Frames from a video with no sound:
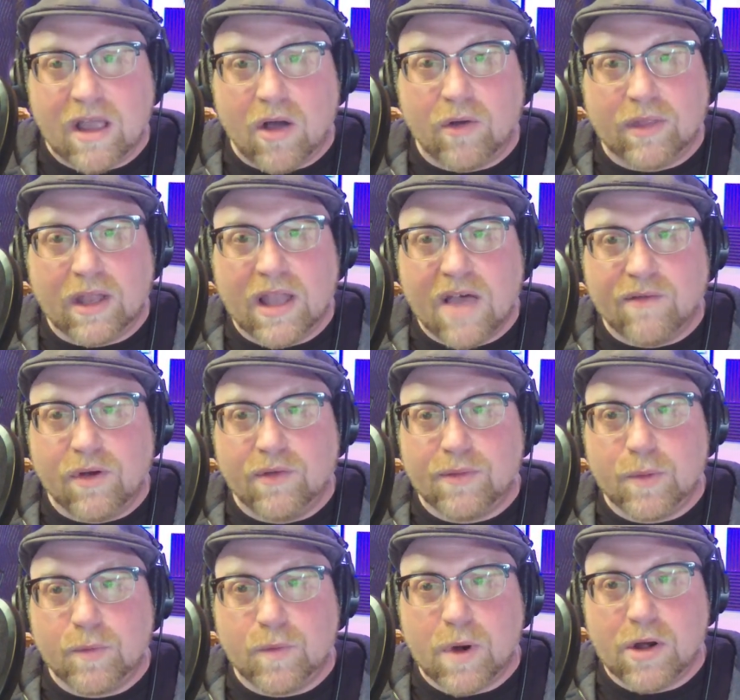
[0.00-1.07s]
on the level
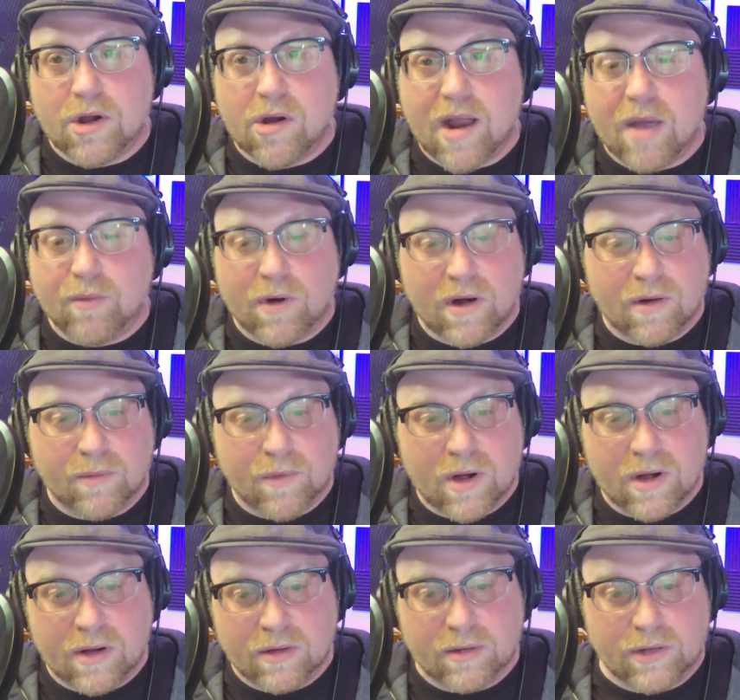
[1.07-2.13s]
where you're at, where
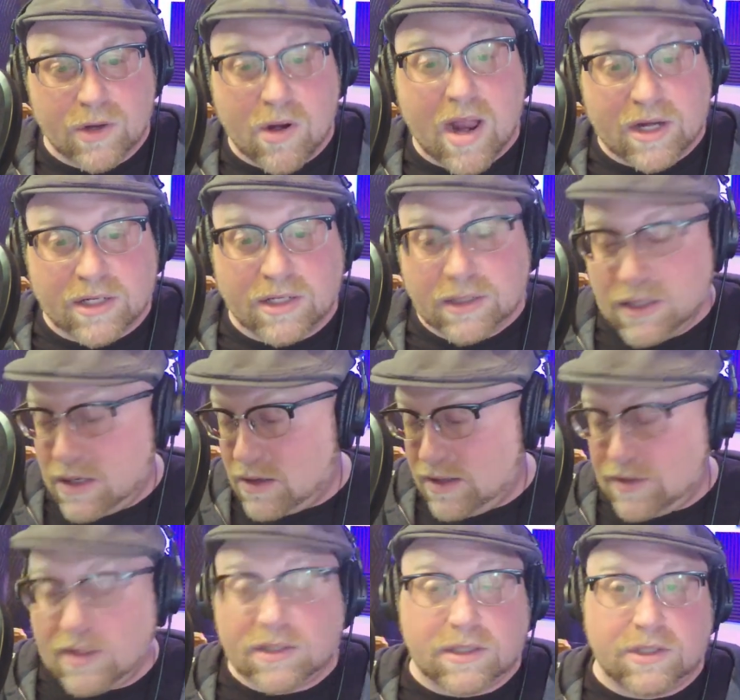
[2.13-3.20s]
where you're actually literally
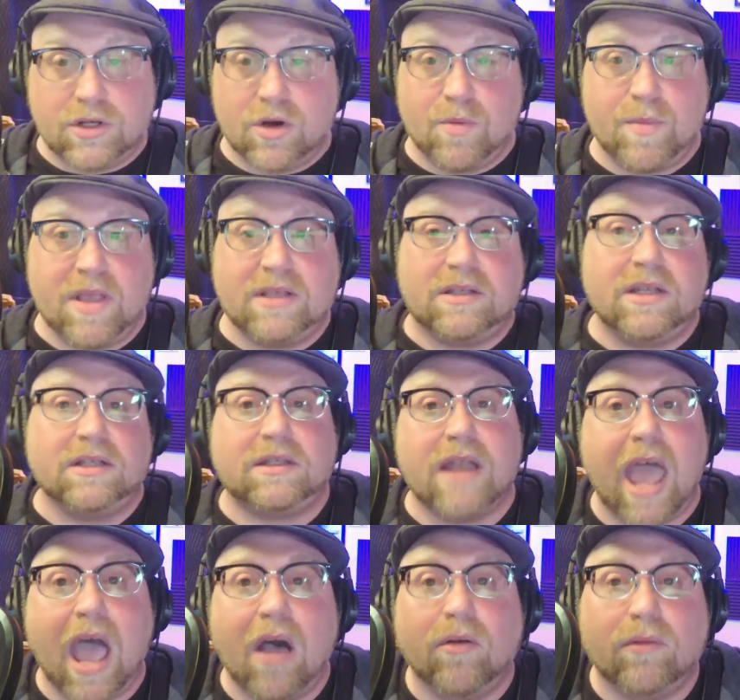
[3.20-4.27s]
this is your business
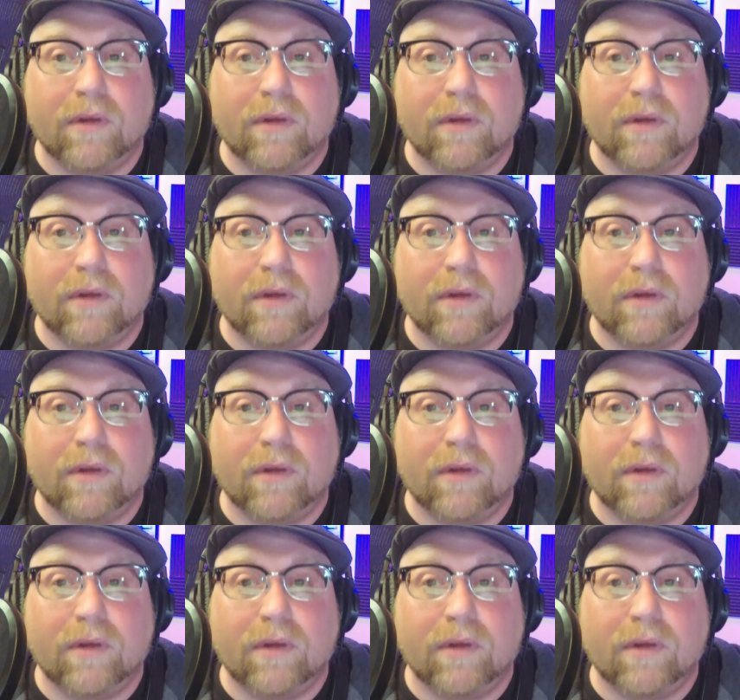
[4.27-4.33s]
now.